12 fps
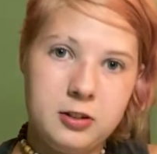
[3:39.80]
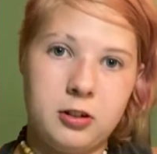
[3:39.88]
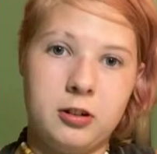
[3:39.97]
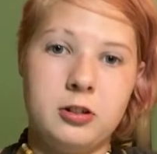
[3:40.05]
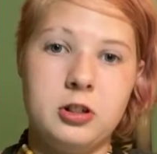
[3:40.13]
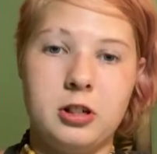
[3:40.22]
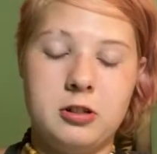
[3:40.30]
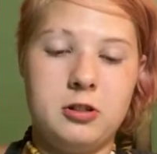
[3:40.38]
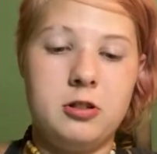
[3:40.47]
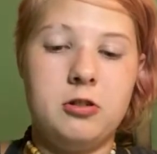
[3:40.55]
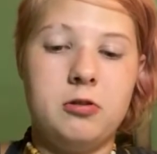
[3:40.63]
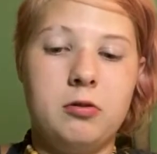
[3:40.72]
are
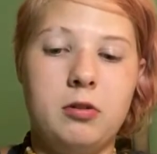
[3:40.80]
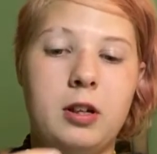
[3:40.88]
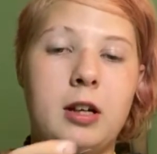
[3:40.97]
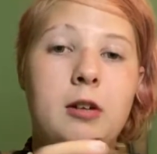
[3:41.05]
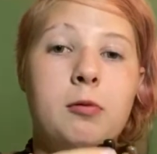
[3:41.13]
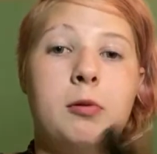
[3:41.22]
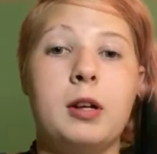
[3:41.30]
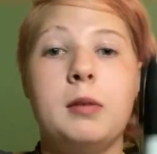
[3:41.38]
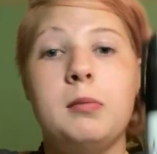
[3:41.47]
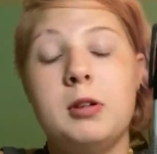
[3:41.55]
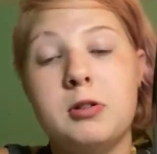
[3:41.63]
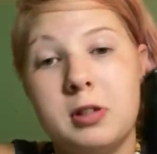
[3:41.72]
just like when
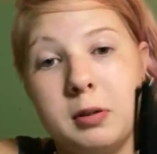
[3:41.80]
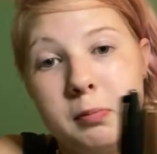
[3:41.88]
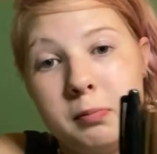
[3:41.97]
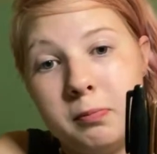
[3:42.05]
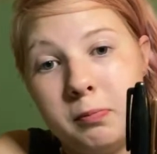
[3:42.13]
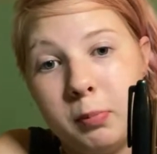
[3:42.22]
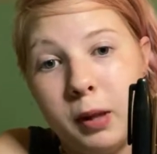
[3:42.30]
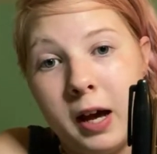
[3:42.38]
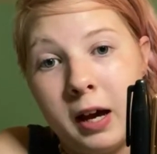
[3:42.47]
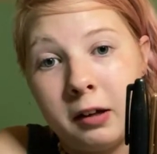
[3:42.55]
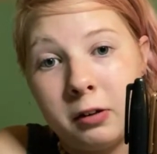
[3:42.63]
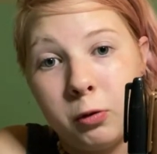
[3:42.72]
I'm using
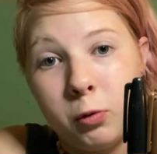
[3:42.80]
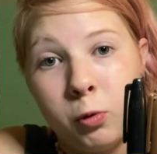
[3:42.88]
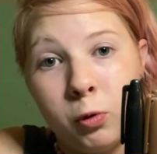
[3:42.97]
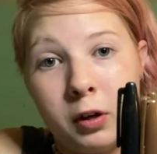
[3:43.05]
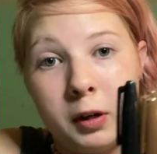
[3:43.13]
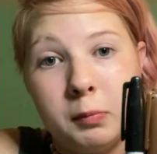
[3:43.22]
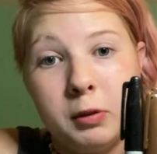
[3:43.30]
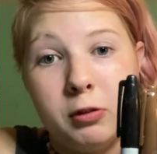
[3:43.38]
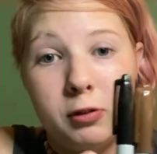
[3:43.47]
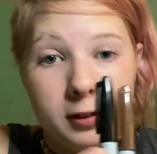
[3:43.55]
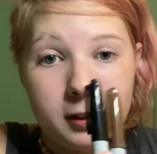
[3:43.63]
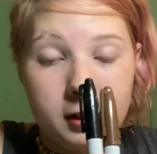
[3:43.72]
black or I'm
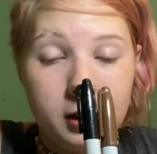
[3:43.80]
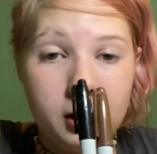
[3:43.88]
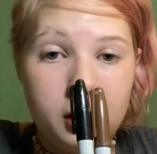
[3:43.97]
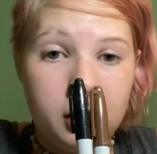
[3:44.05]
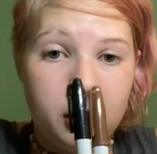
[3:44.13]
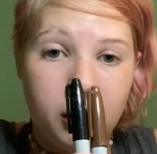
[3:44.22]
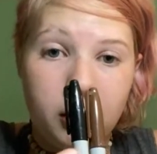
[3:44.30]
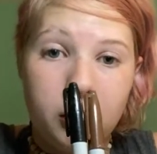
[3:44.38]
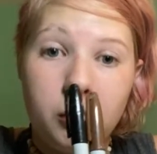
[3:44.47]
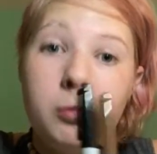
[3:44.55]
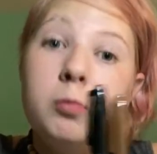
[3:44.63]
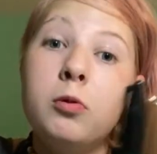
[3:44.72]
using
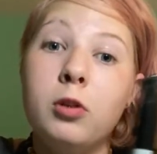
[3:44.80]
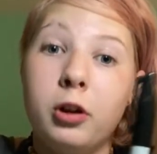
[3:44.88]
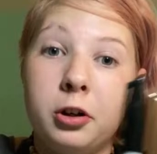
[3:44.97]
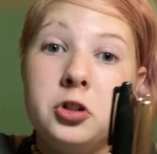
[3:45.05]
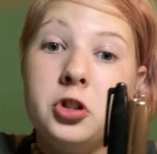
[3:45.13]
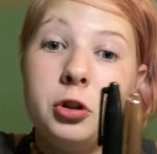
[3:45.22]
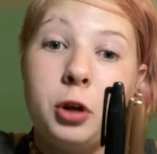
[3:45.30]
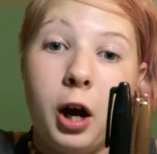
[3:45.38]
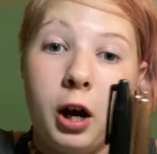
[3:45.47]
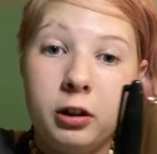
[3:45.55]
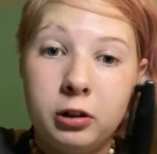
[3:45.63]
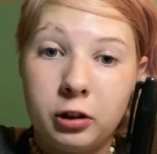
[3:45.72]
a larger
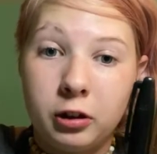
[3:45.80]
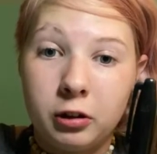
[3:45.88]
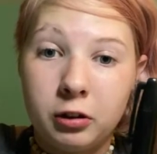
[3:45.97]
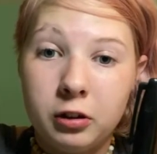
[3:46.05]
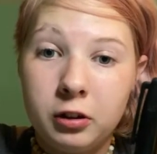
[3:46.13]
color.